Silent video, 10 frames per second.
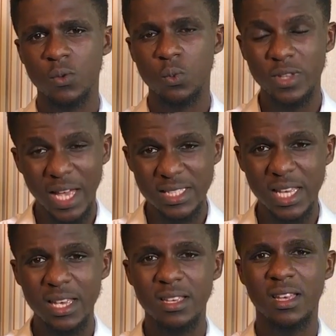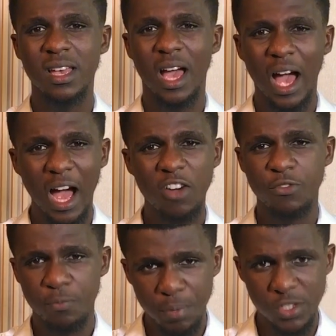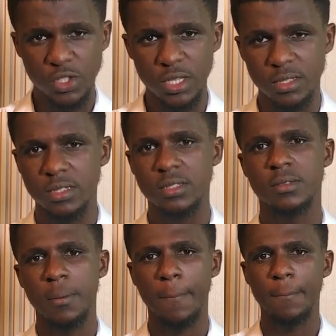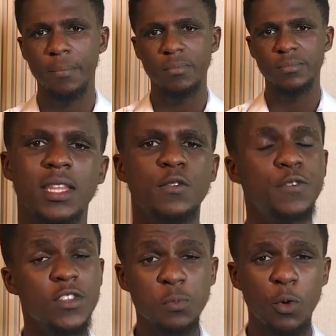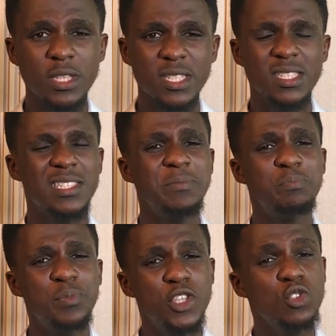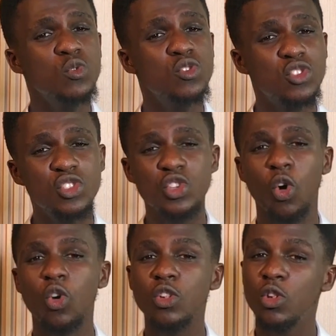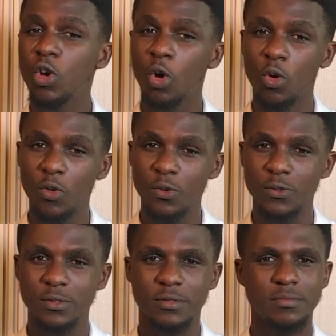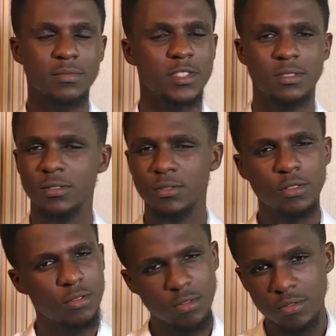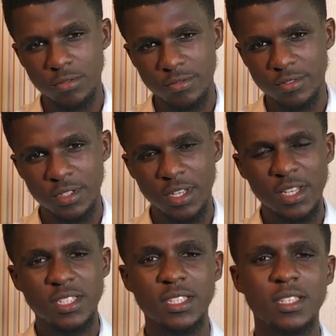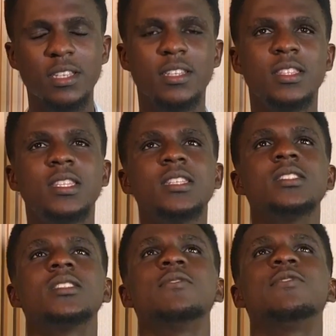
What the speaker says: What did I say? Have patience. And the fifth point is build your love. Oh, see, this is a